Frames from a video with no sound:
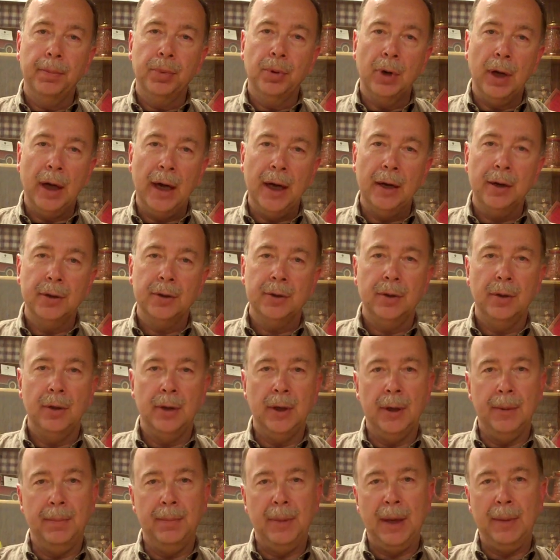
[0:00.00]
prior to
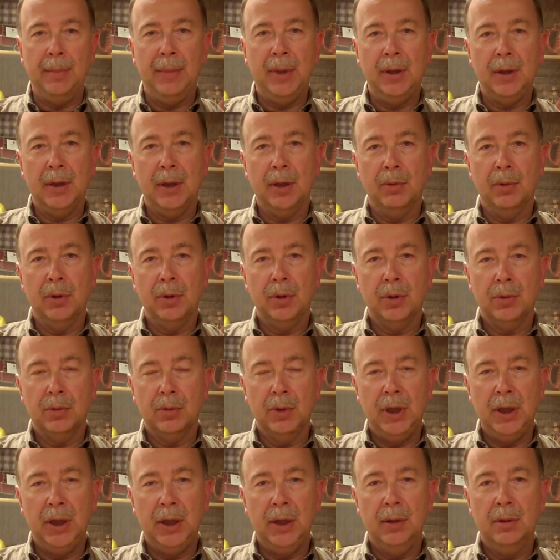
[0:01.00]
the amendment, there were
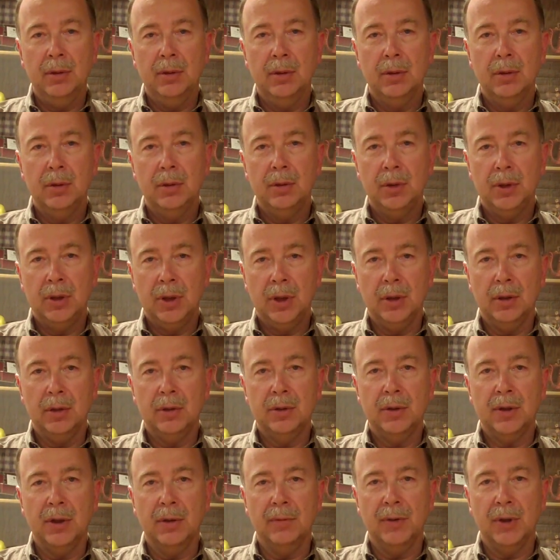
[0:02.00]
3
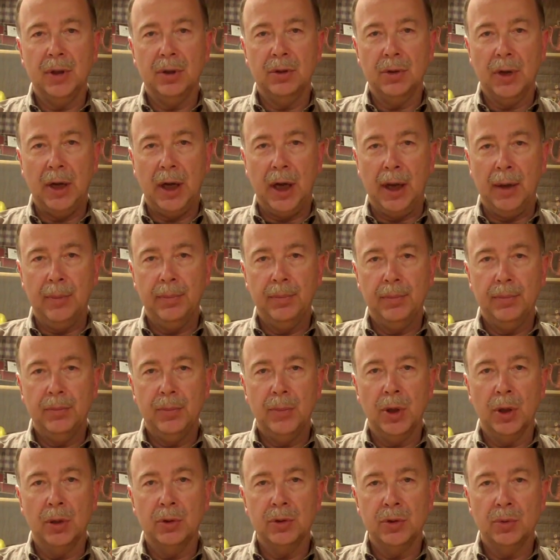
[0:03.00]
tiers of the drop.
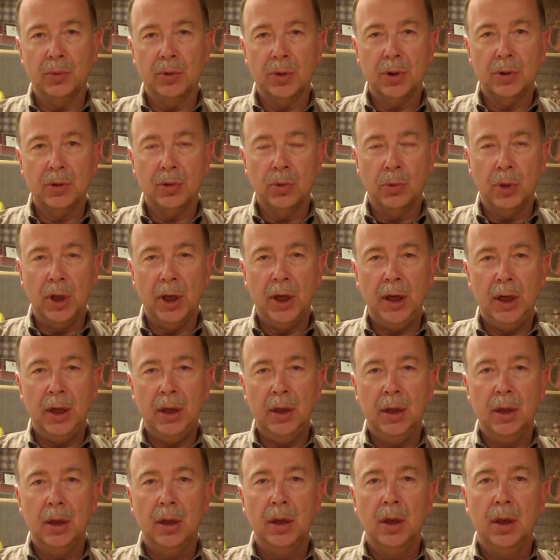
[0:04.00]
Those with
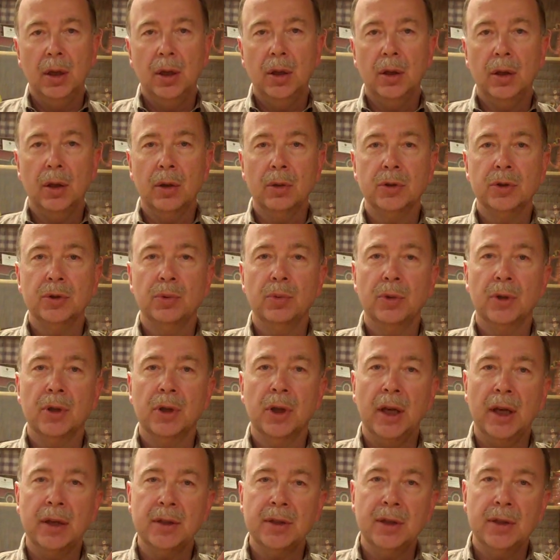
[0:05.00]
20, those
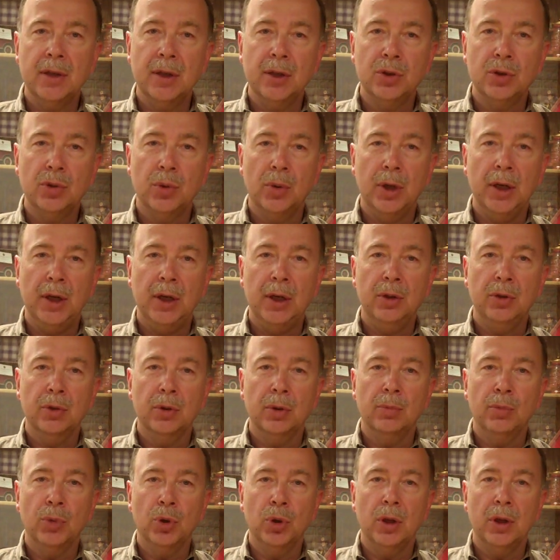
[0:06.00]
with less than 20
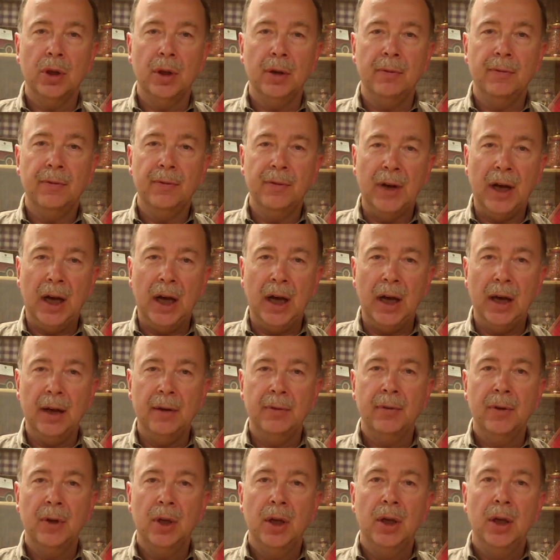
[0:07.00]
nor more than
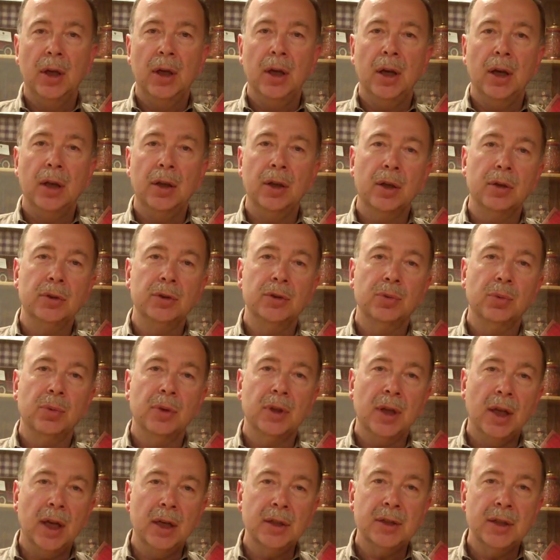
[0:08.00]
5, and those
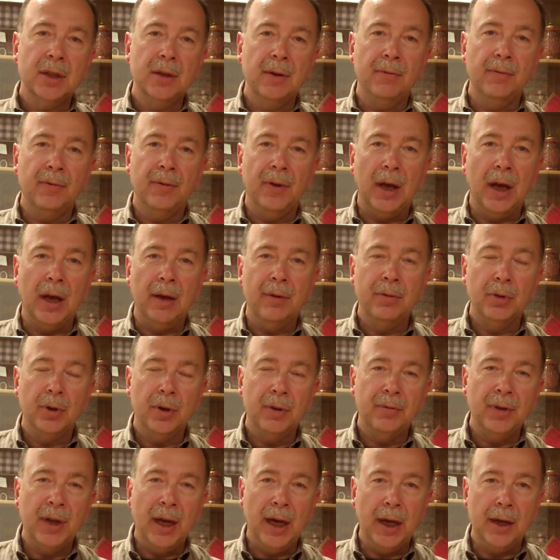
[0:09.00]
with less than 5
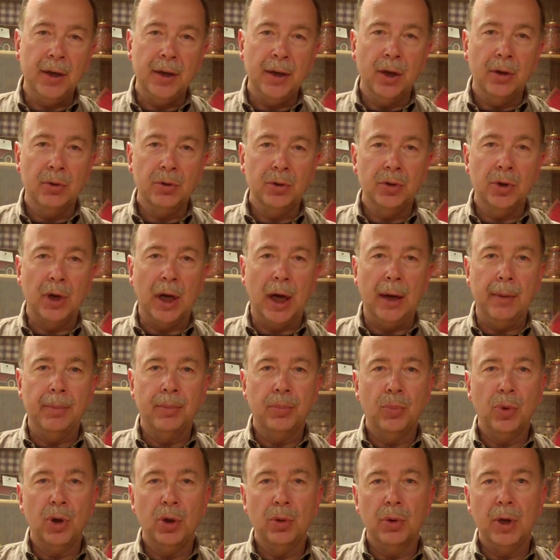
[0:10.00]
would have had no drop.
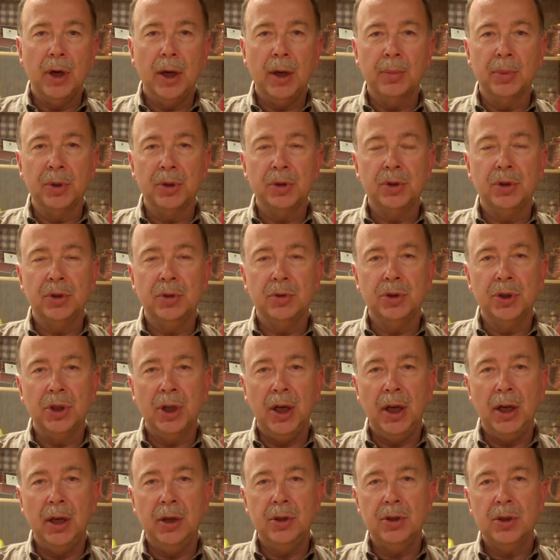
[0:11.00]
We were able to
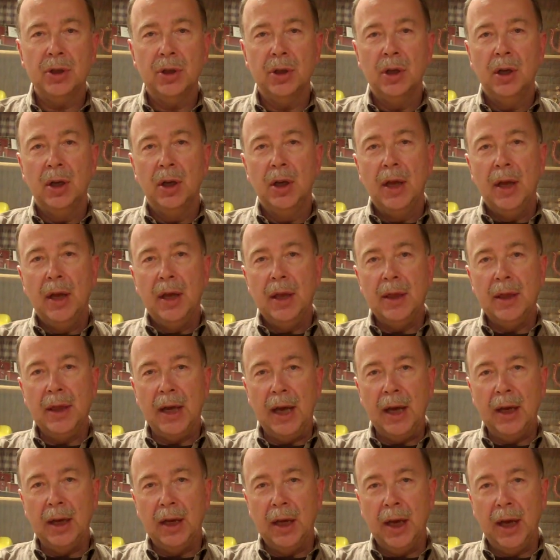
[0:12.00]
change
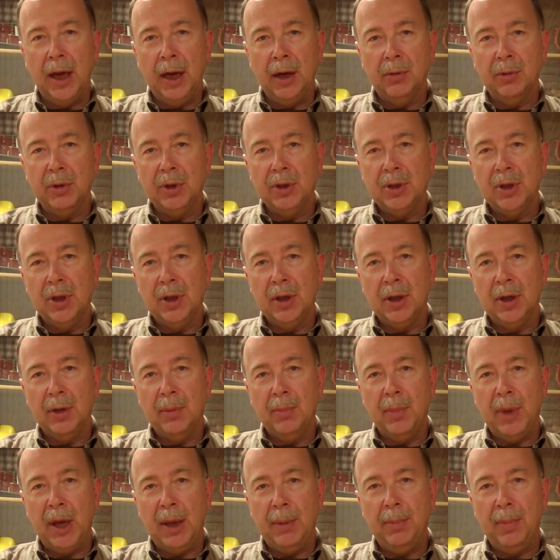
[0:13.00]
that language in the
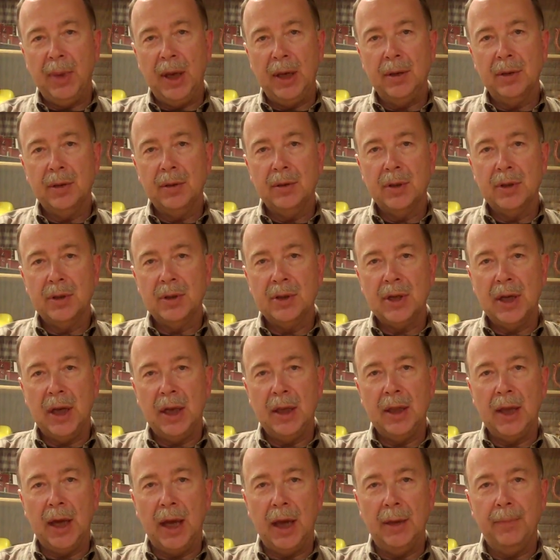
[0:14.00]
amendment to
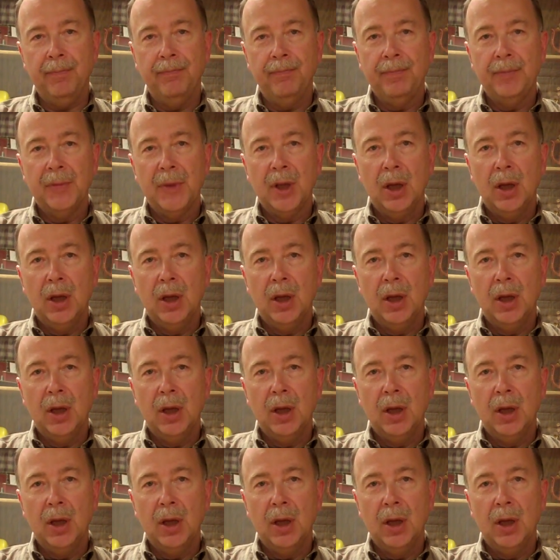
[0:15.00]
say that